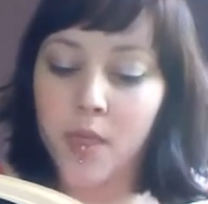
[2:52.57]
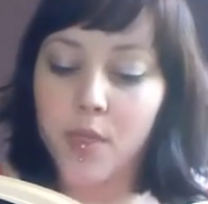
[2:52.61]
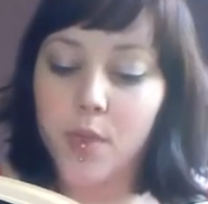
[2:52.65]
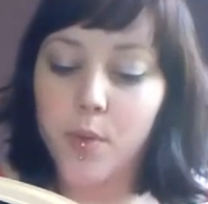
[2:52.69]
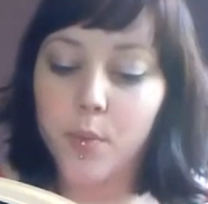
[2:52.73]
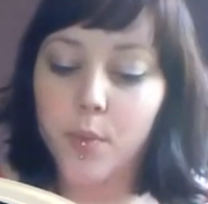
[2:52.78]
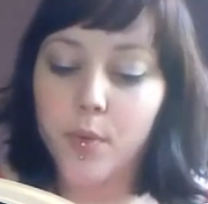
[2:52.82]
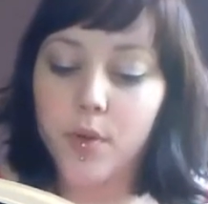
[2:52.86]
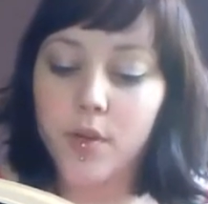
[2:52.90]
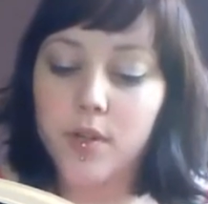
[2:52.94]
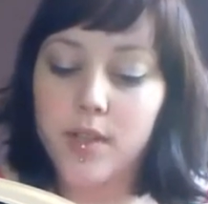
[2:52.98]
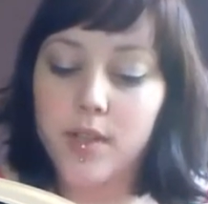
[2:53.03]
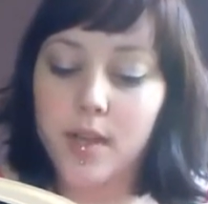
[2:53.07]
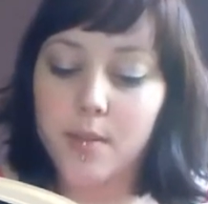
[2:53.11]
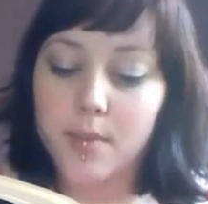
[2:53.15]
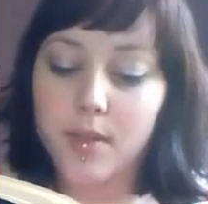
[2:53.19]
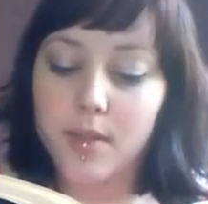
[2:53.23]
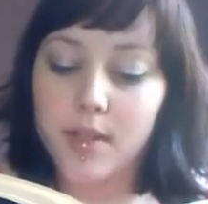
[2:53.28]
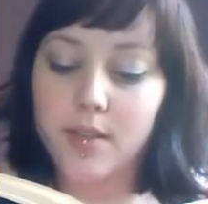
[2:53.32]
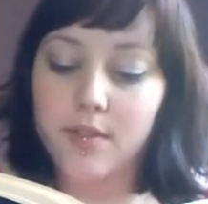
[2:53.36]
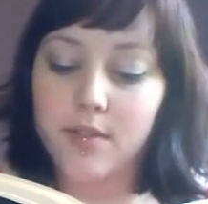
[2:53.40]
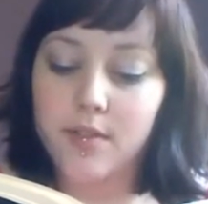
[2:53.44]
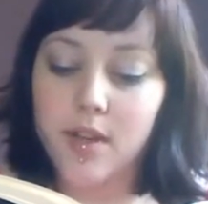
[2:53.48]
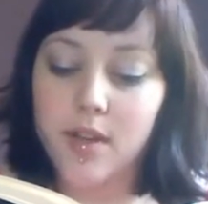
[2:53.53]
The world, I
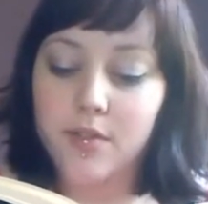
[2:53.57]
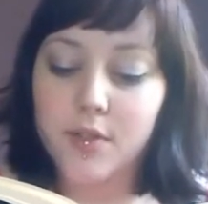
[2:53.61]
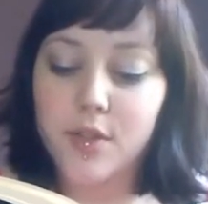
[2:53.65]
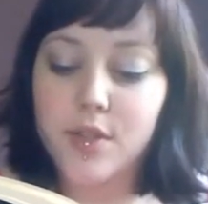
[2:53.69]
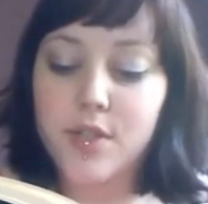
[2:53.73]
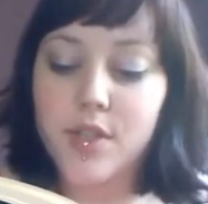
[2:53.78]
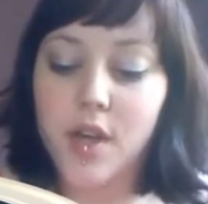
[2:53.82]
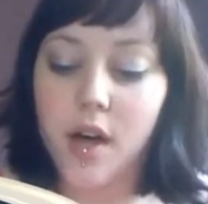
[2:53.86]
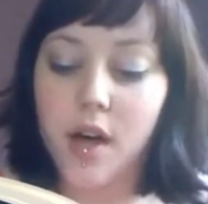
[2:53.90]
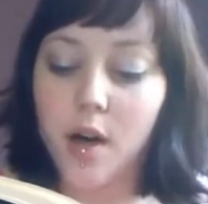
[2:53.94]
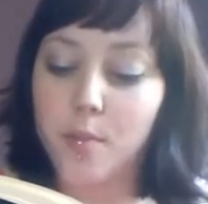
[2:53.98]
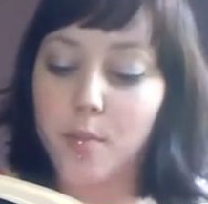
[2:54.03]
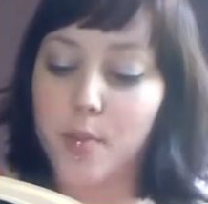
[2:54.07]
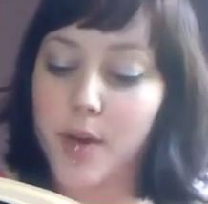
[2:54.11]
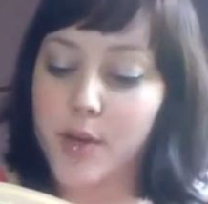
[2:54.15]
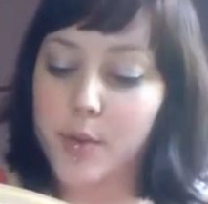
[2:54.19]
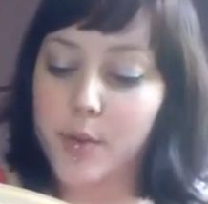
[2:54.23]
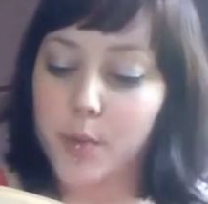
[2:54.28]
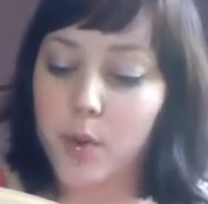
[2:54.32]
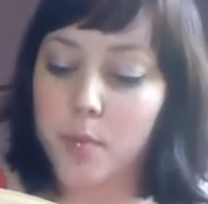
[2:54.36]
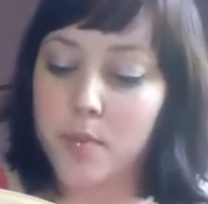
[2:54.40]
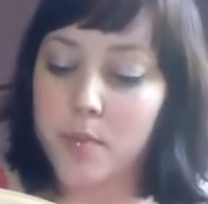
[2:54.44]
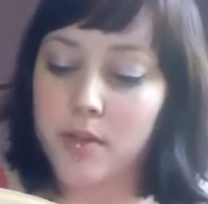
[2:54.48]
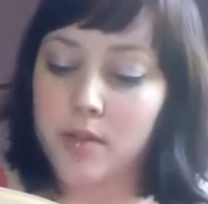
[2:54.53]
believe, never saw a
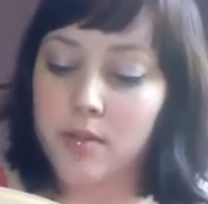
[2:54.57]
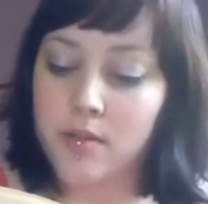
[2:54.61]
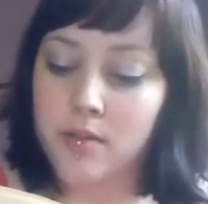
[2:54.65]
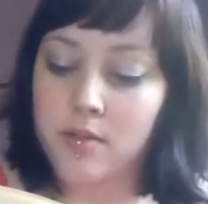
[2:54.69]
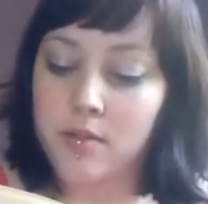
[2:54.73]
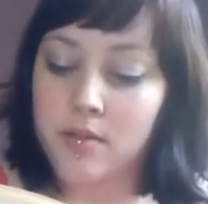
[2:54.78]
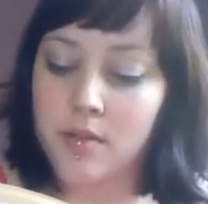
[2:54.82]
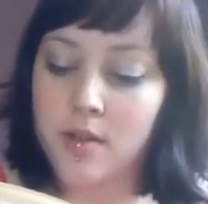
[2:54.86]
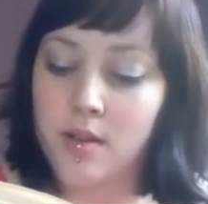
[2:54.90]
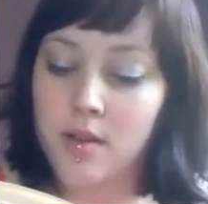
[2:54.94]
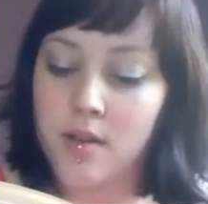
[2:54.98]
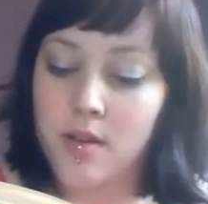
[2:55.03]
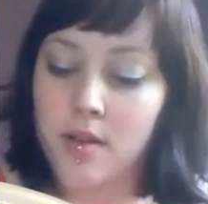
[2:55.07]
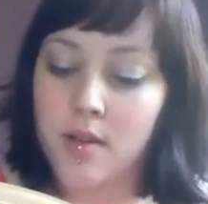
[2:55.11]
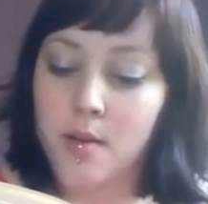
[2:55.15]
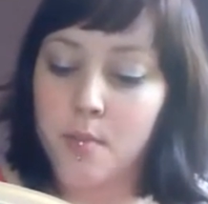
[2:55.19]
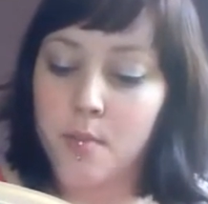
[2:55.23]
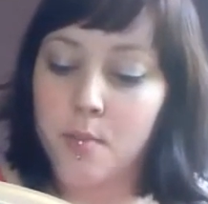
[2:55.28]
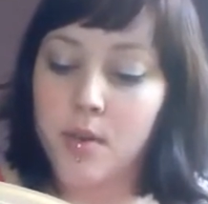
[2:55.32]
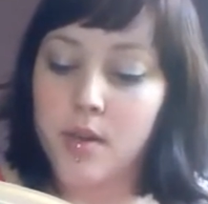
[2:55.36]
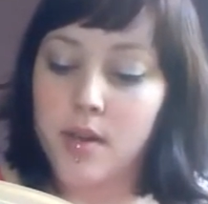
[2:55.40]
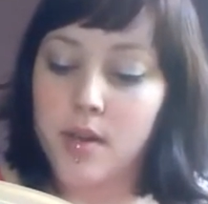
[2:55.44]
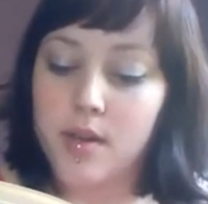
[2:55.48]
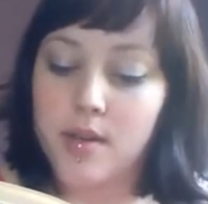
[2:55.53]
better woman.
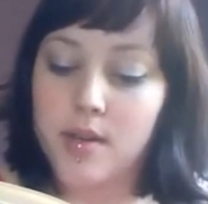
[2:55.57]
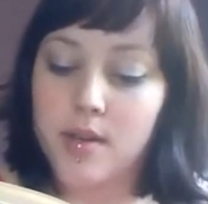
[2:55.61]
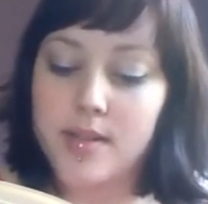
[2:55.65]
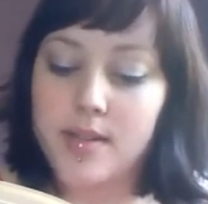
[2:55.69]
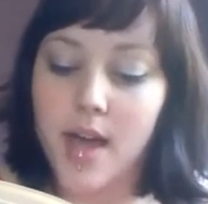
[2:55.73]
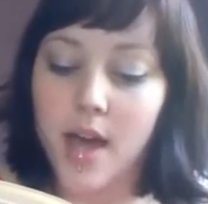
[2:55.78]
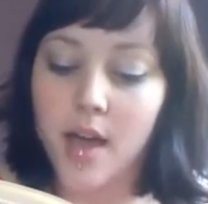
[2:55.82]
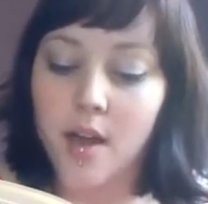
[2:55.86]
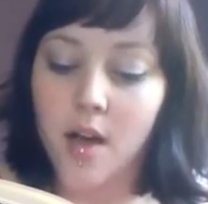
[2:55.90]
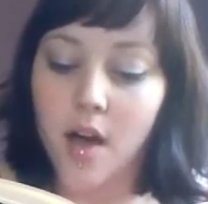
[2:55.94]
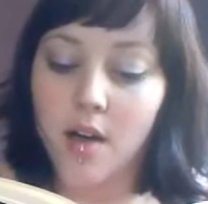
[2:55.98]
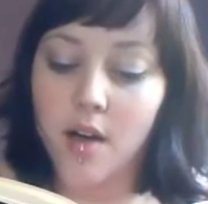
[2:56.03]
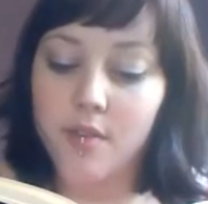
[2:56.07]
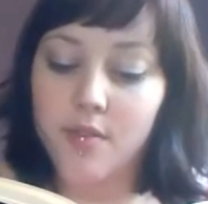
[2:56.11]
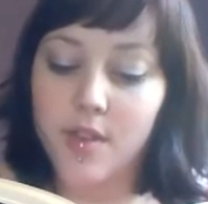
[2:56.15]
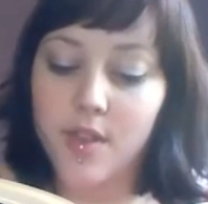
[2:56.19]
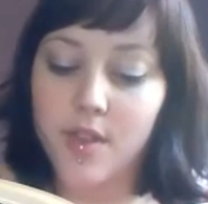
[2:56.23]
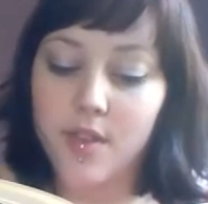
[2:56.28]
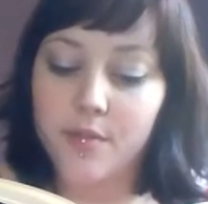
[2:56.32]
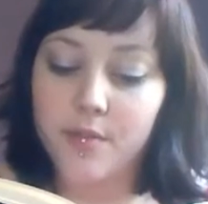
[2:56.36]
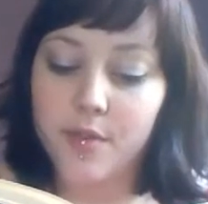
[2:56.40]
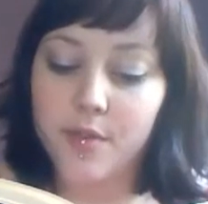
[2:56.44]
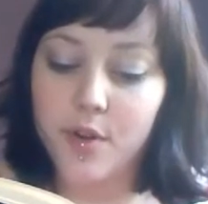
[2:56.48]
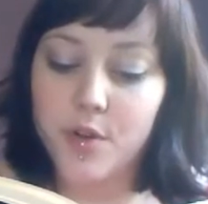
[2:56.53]
But it is not
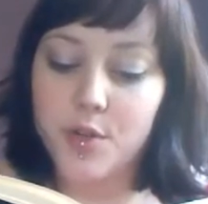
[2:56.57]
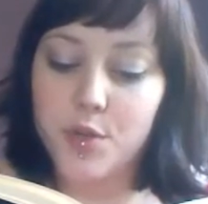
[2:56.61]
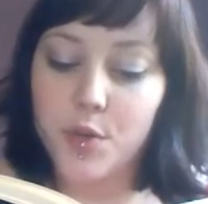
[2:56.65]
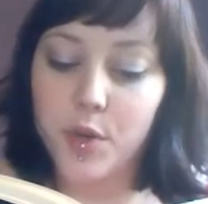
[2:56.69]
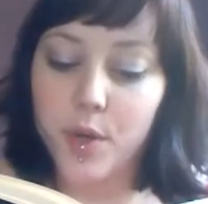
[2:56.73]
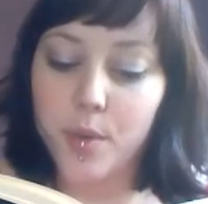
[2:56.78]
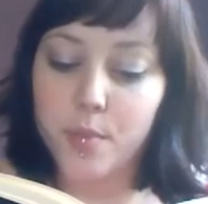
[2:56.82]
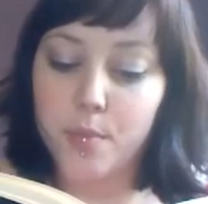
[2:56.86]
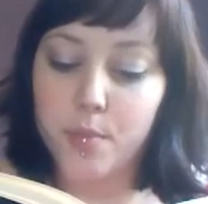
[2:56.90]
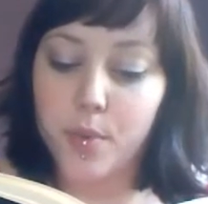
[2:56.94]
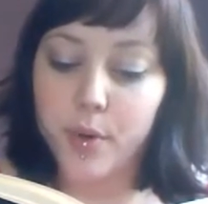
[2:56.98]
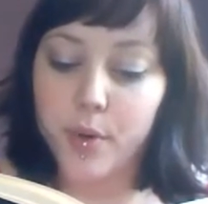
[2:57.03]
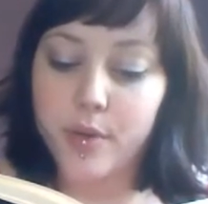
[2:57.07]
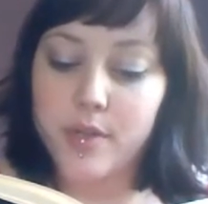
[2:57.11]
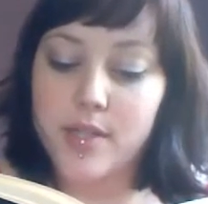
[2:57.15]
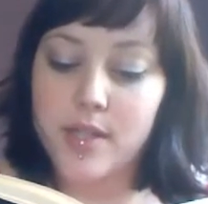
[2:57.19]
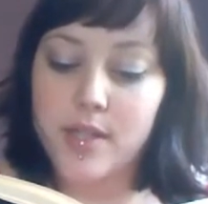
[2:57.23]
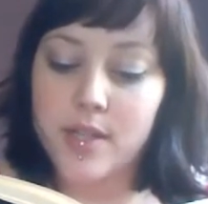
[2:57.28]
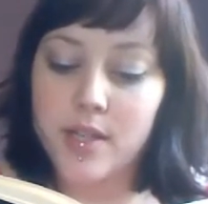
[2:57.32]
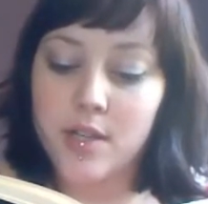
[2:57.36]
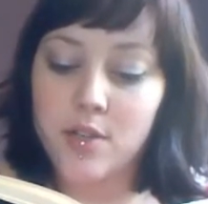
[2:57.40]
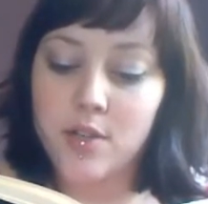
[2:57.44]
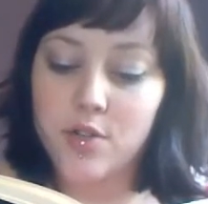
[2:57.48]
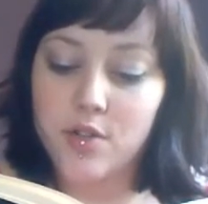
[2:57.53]
often that virtue can boast
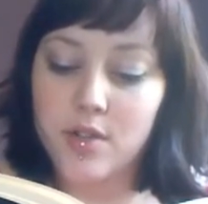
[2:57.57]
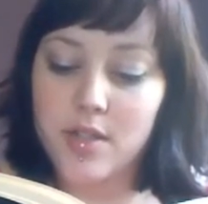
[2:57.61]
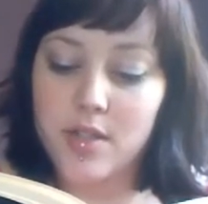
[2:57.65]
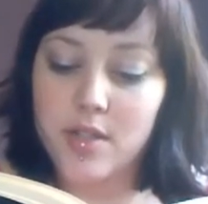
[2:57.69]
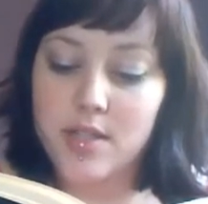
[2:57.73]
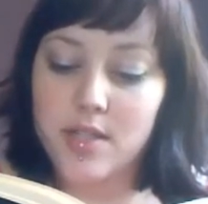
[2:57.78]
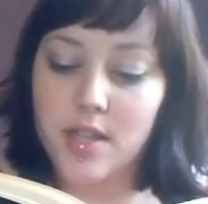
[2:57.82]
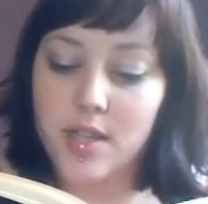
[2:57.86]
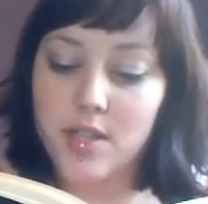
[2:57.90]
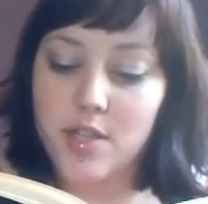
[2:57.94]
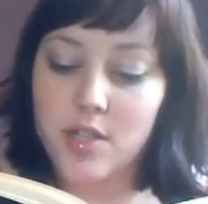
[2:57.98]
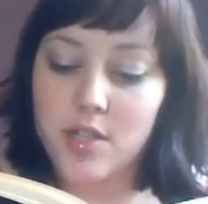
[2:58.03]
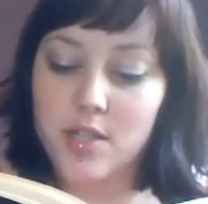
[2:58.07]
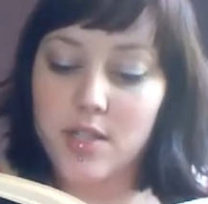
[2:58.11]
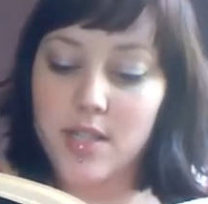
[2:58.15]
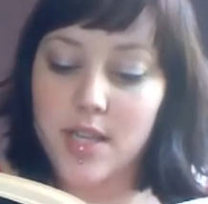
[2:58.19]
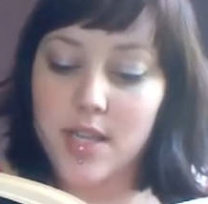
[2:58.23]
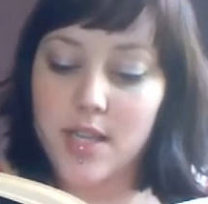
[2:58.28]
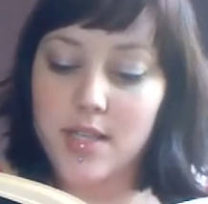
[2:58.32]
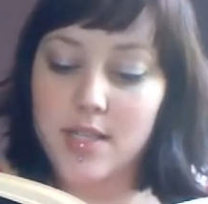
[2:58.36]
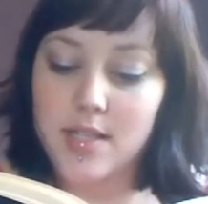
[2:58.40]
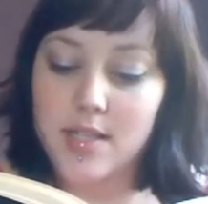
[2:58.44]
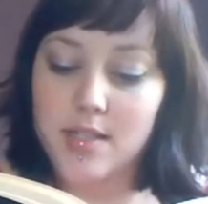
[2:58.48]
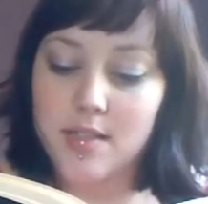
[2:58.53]
an interest such as
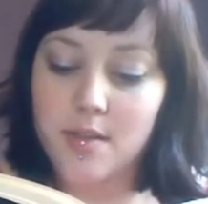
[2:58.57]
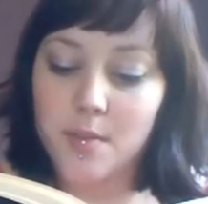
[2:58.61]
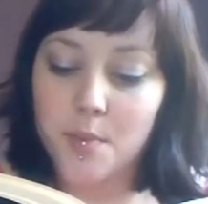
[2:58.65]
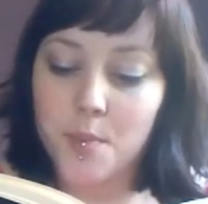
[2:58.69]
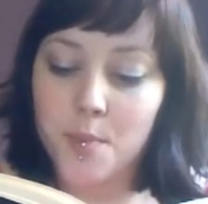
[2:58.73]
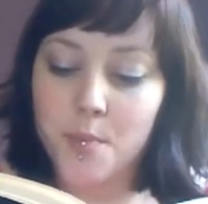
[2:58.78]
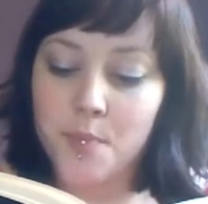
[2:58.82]
this.